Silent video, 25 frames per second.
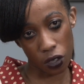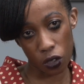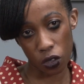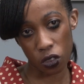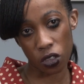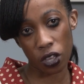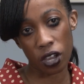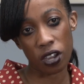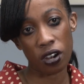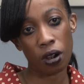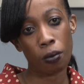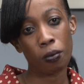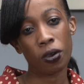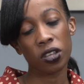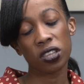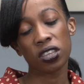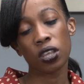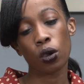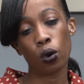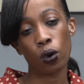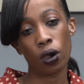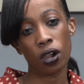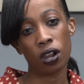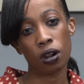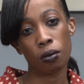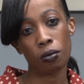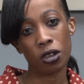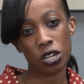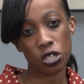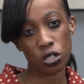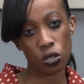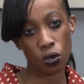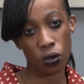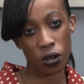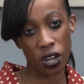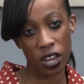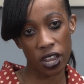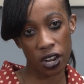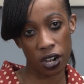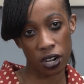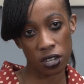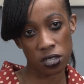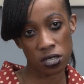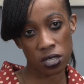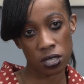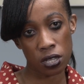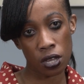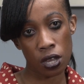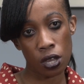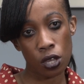there were grammatical
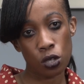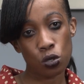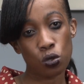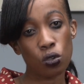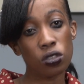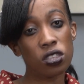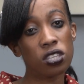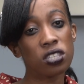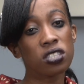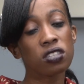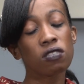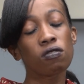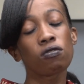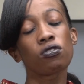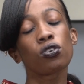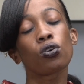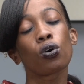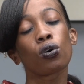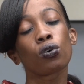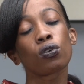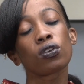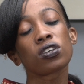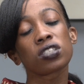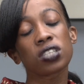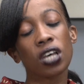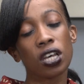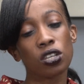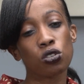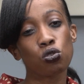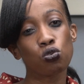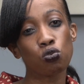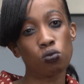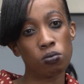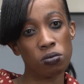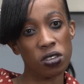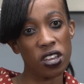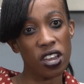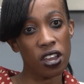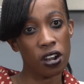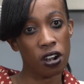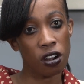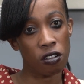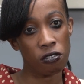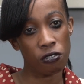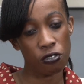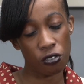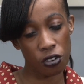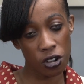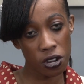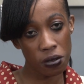errors. So the CV always has to be
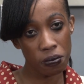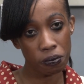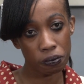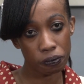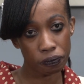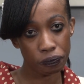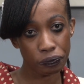error-free.